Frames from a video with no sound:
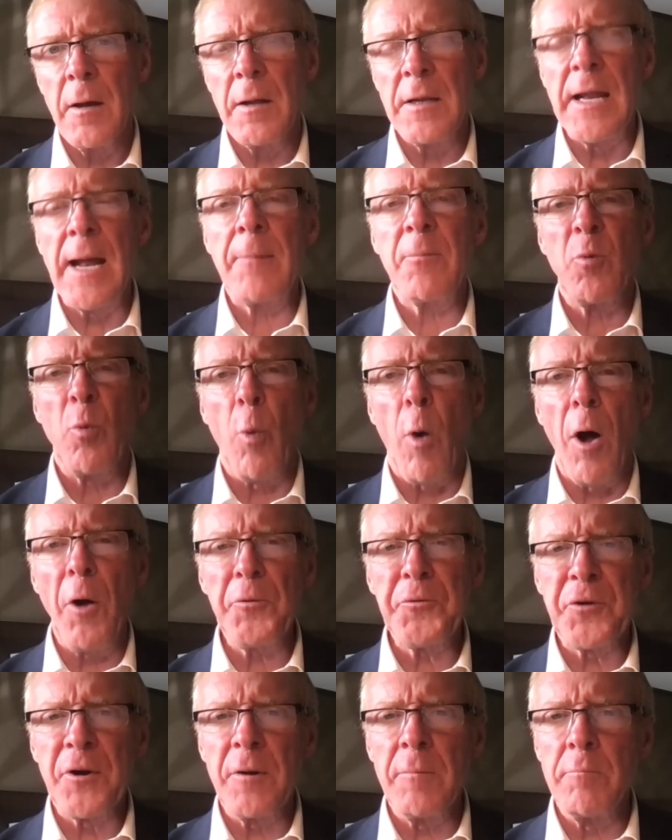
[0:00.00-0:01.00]
named
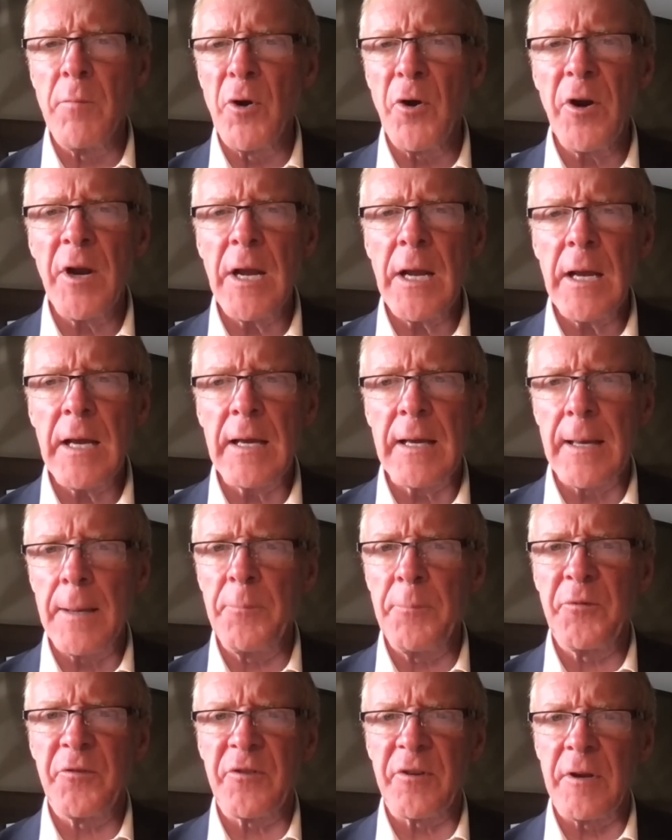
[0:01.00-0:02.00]
Walter Murray
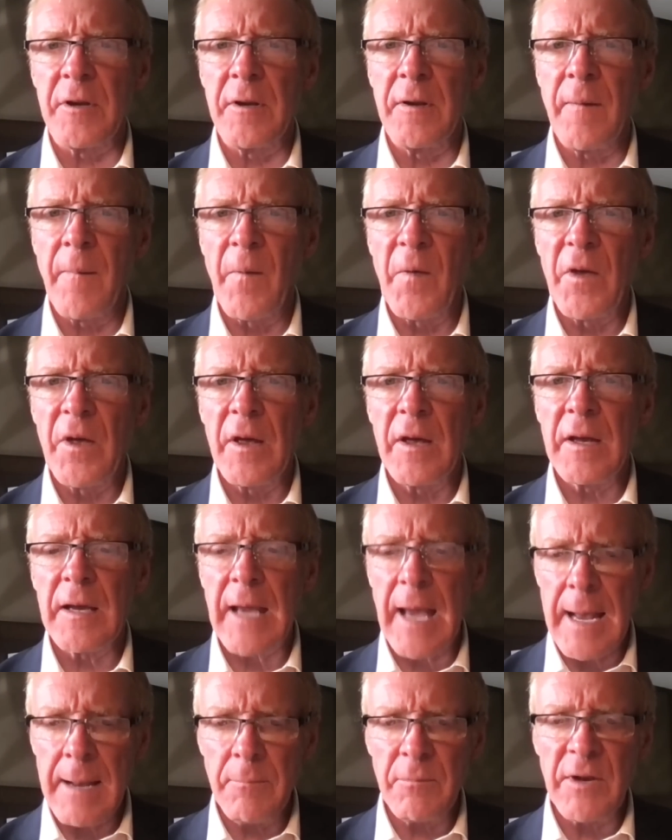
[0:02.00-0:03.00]
Gibson
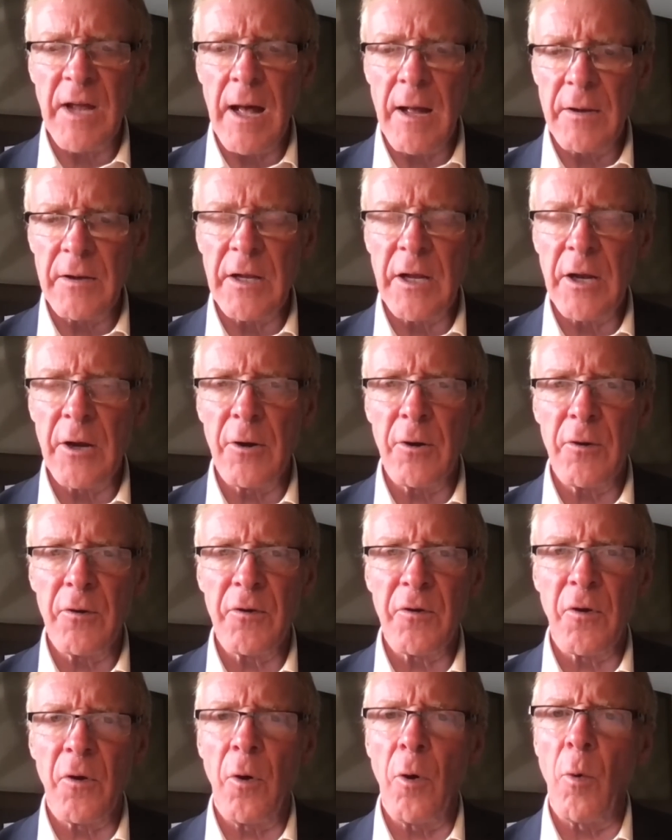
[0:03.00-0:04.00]
came down here
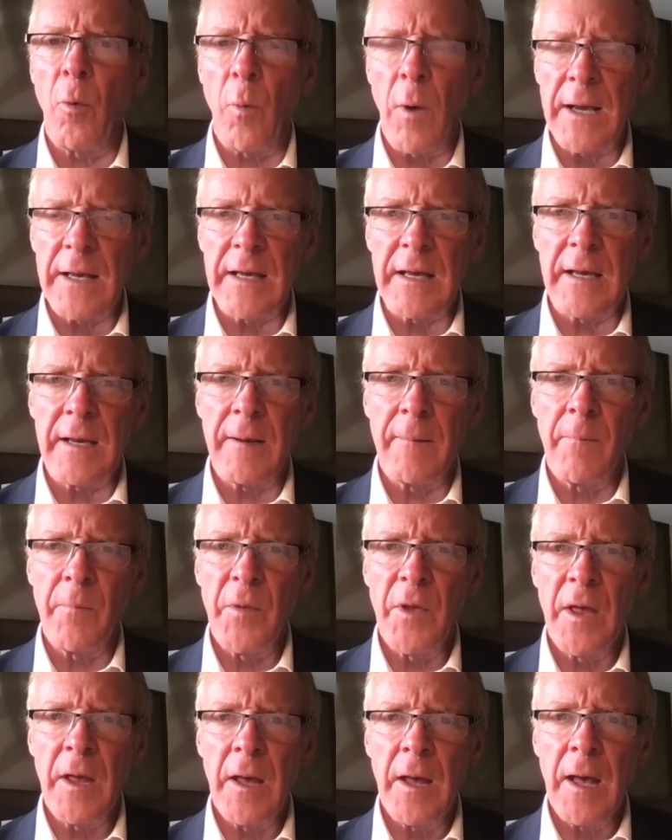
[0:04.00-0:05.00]
to Hawaii
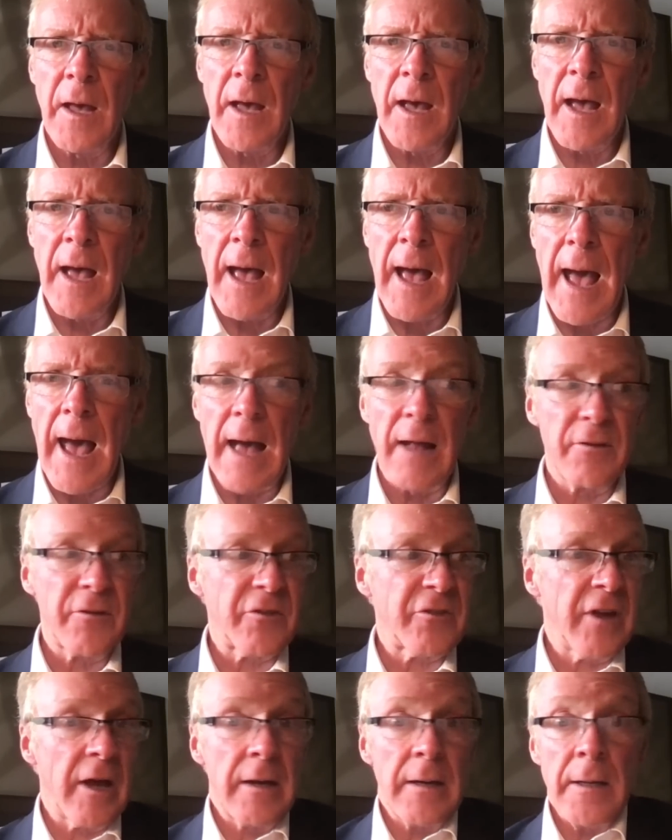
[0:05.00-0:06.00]
and
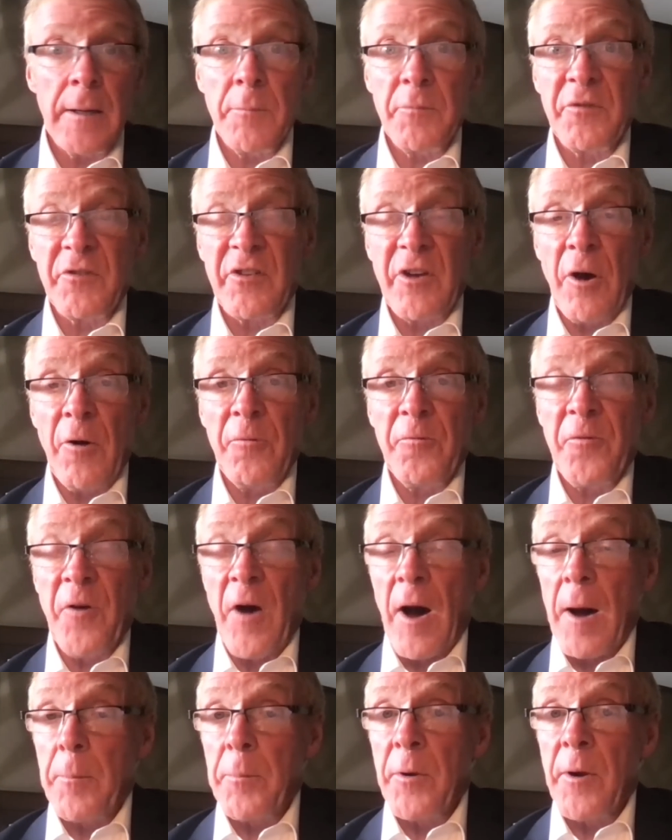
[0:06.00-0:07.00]
set himself
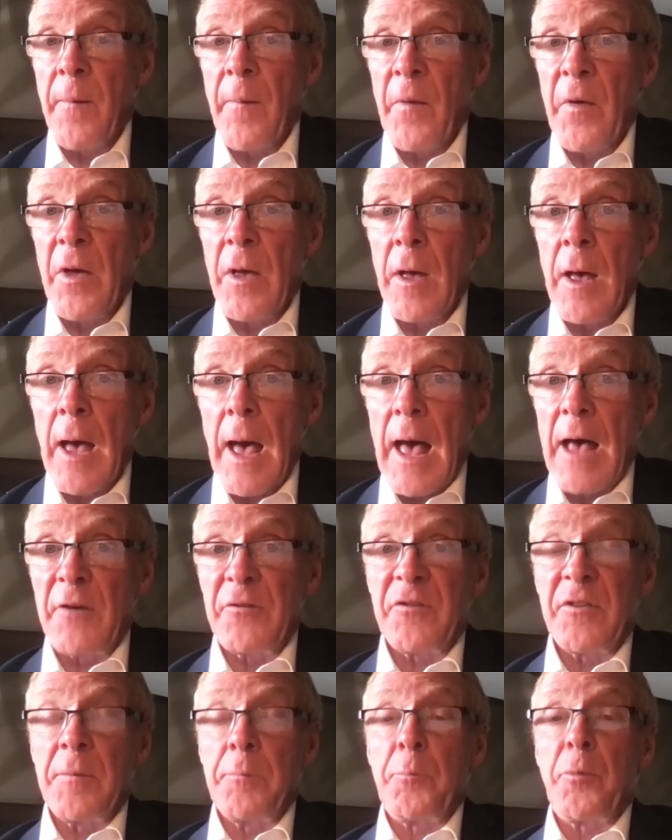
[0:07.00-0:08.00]
up
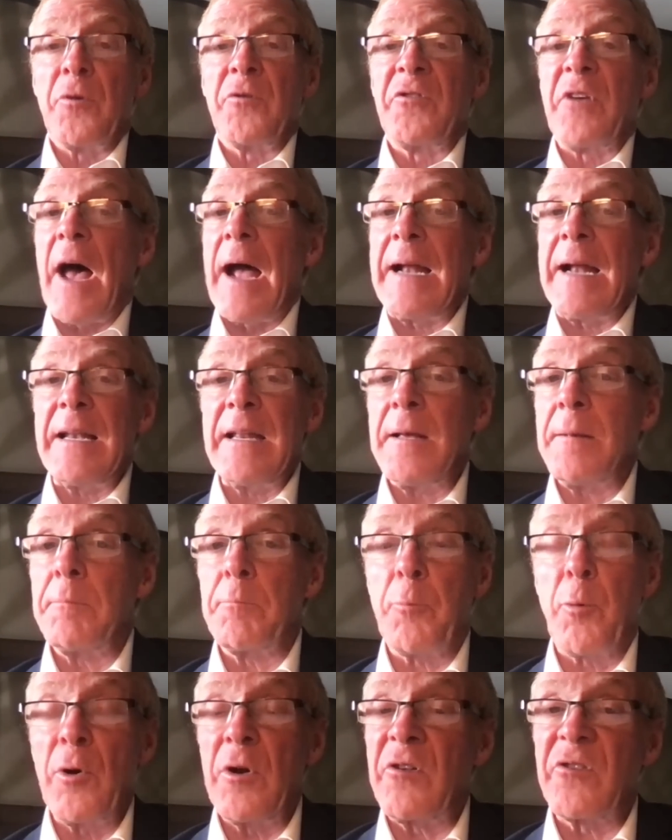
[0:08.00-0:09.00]
as the
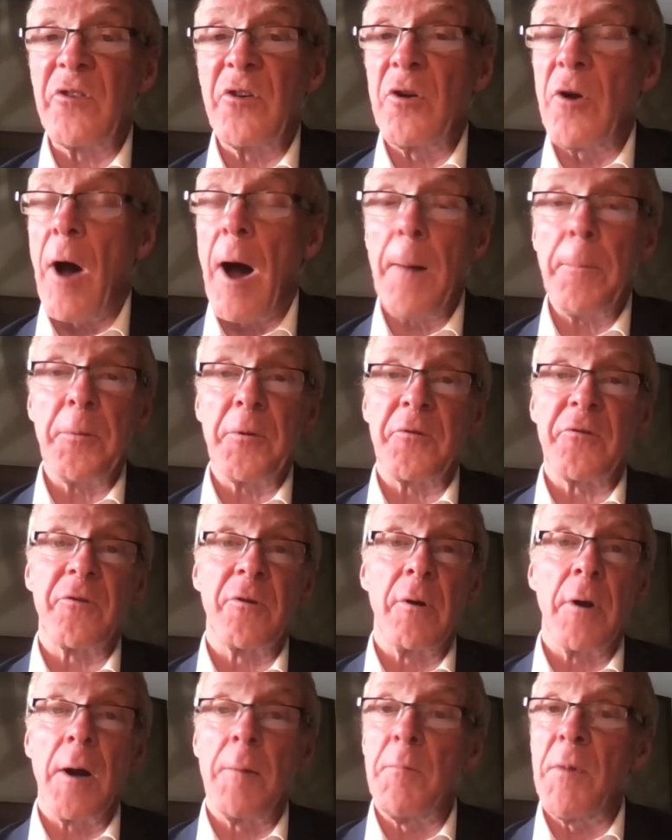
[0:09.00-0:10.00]
presiding priesthood
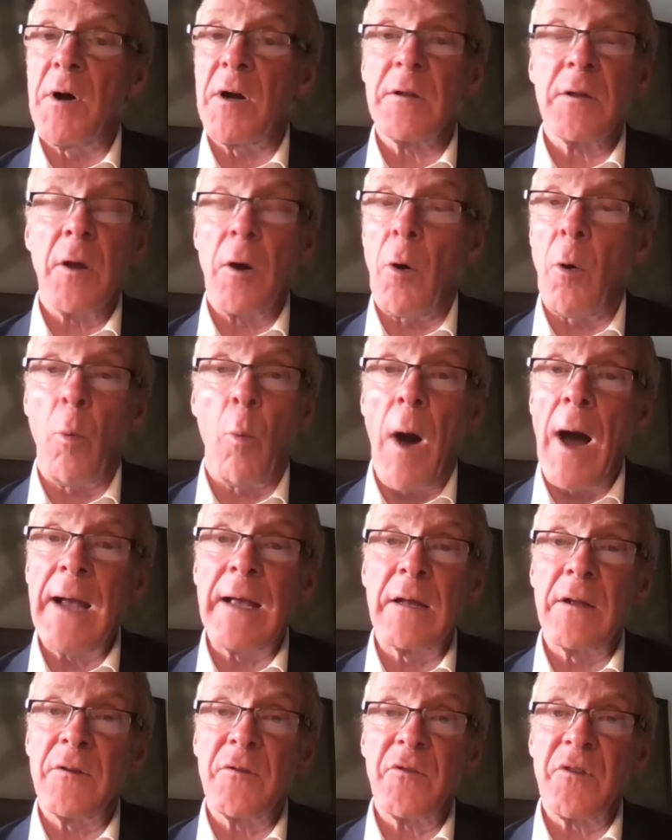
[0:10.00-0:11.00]
officer among the
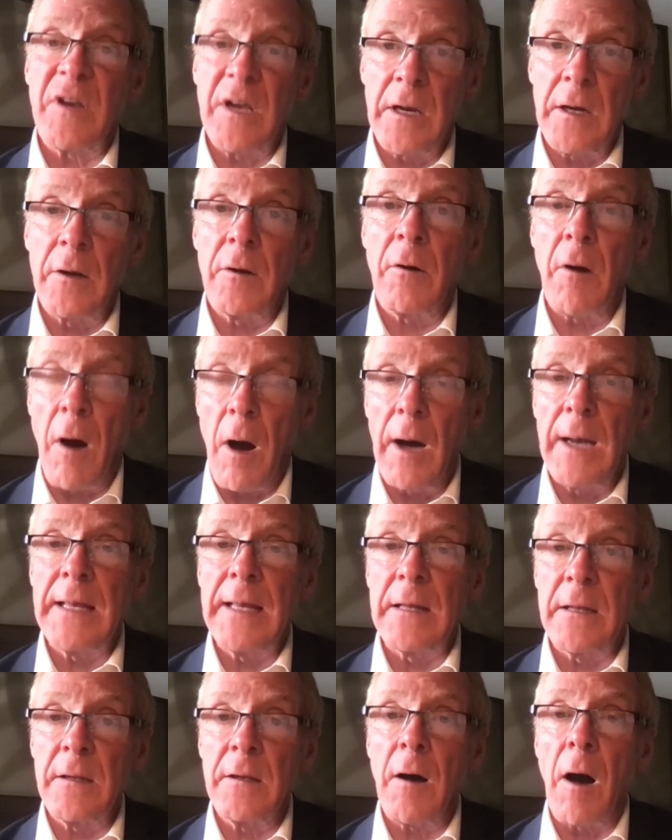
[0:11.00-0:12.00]
Hawaiians here
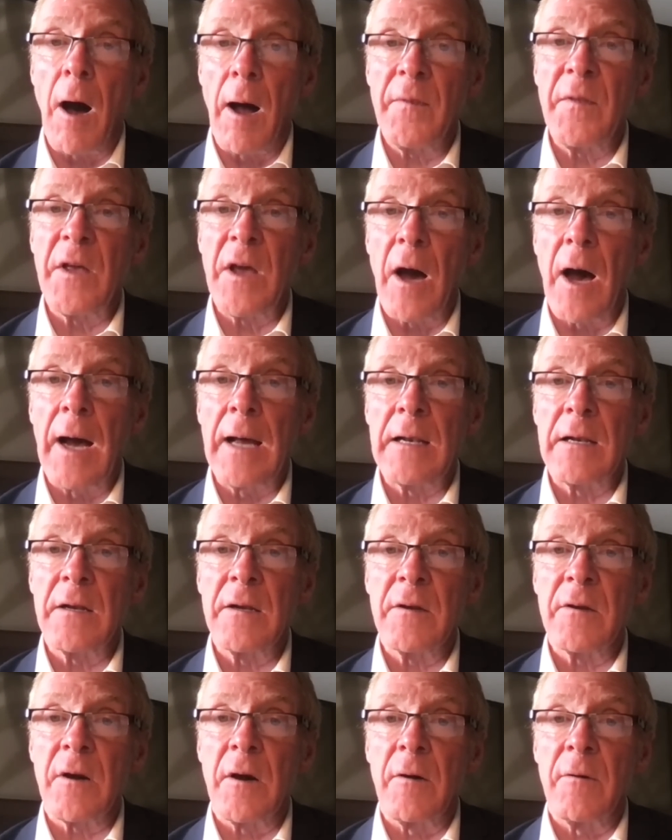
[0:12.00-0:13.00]
in on the
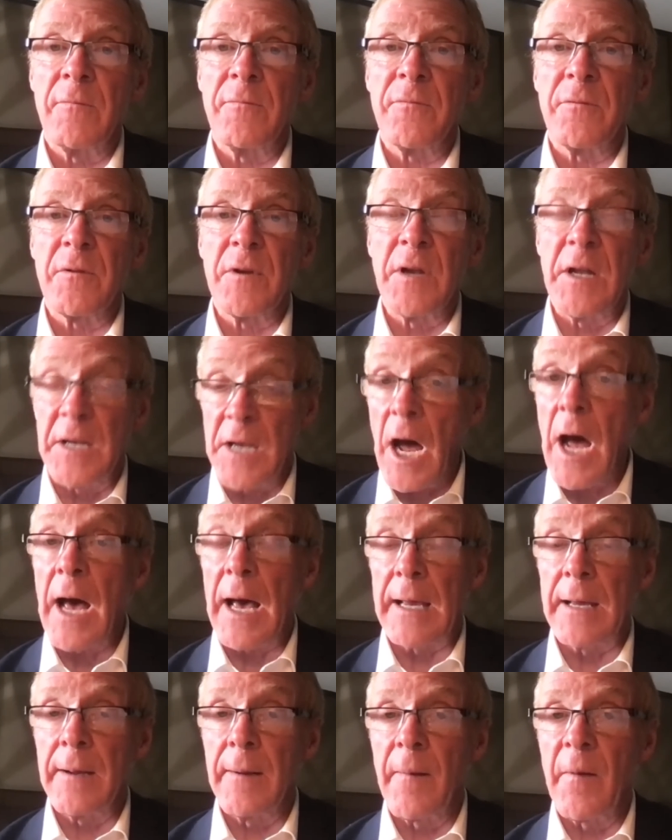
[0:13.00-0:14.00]
island of
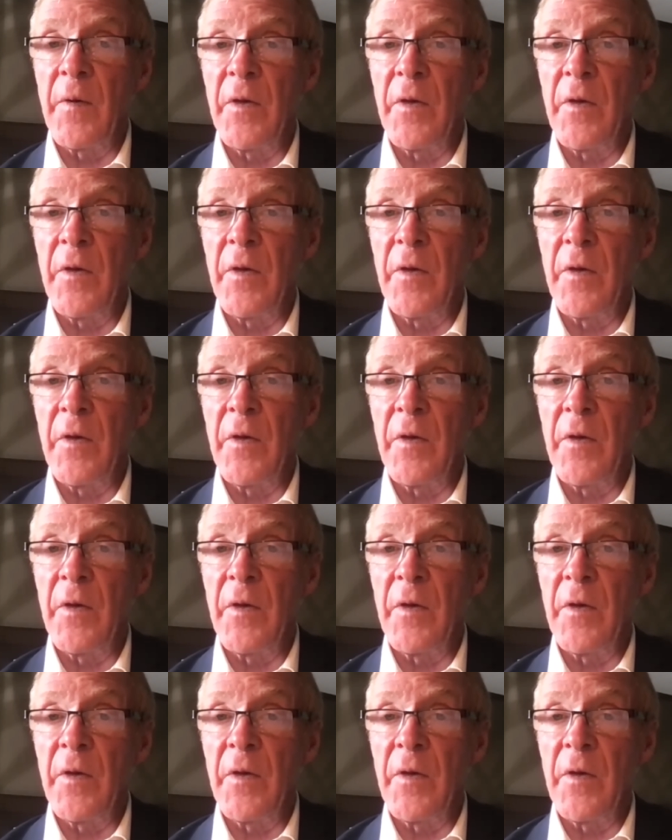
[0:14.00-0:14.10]
Lanai.